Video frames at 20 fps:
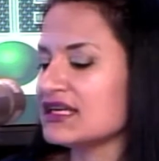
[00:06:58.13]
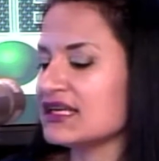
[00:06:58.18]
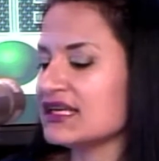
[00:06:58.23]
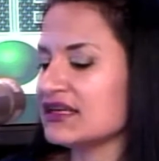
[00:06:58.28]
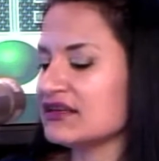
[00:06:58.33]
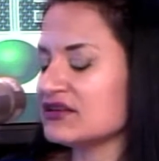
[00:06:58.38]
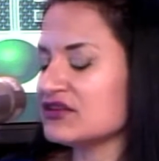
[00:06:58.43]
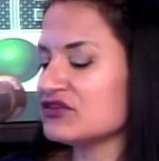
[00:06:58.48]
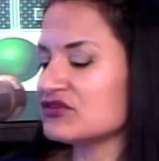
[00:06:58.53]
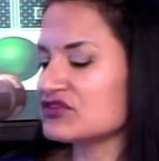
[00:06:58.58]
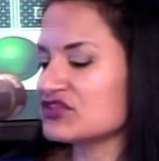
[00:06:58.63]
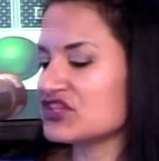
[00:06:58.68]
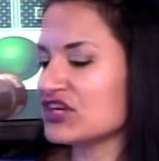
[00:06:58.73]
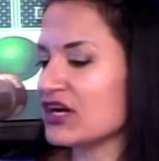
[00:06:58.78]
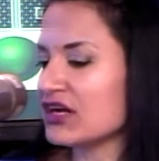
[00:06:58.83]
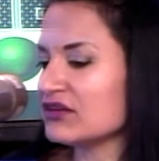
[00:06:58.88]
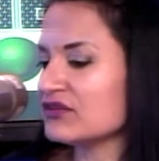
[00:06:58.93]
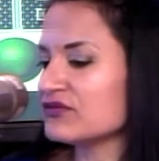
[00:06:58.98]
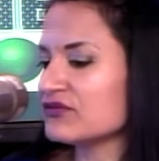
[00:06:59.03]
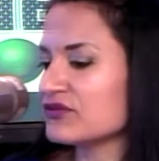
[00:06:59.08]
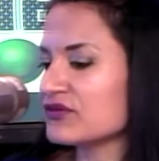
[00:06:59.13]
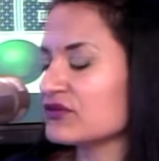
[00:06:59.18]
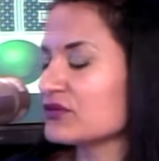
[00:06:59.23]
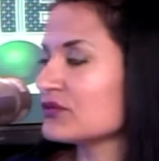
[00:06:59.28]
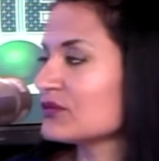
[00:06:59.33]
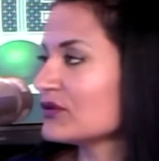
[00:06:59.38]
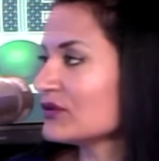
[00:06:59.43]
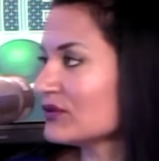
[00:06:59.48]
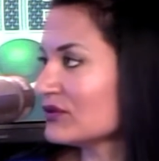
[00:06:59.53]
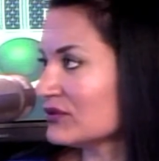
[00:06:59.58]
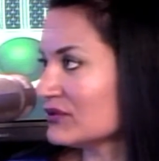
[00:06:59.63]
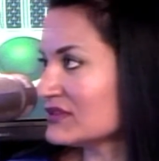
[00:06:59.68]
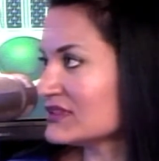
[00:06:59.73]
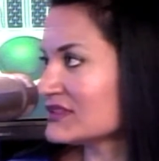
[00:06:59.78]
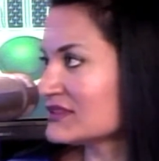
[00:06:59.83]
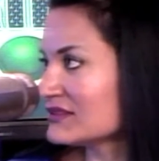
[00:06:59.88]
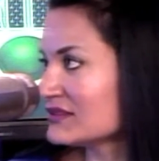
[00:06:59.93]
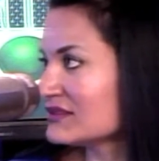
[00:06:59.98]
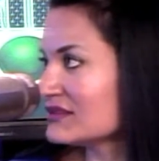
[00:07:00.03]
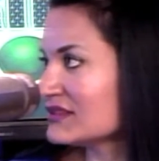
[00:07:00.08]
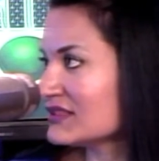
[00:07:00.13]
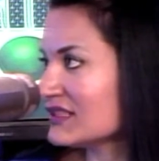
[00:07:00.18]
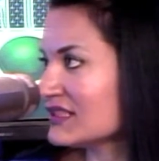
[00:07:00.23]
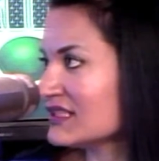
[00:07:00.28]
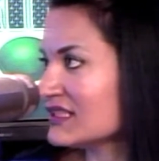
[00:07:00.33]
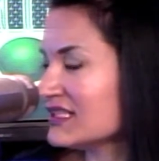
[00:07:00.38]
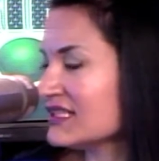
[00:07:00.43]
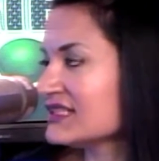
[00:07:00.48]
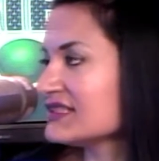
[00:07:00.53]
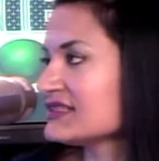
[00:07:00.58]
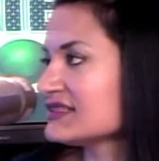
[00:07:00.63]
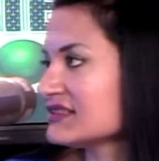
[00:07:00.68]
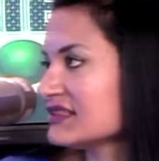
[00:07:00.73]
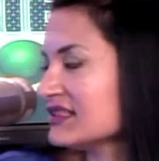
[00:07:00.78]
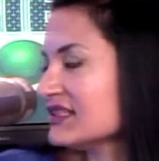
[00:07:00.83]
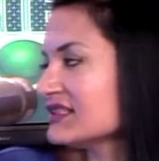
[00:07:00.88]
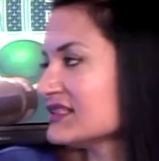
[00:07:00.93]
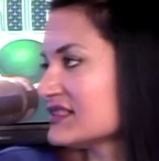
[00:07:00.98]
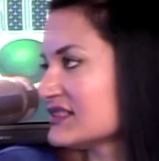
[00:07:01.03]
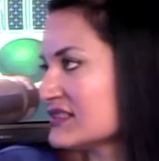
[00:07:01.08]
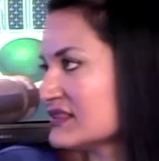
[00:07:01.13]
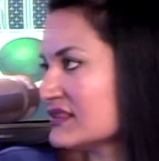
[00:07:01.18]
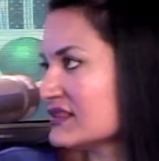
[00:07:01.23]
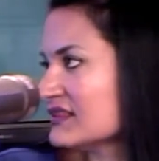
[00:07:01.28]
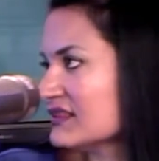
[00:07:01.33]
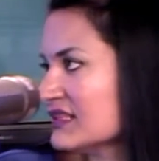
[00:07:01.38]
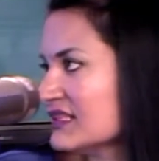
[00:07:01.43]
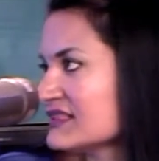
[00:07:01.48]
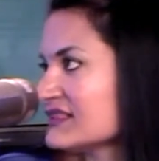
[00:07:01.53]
getting your child for the world is is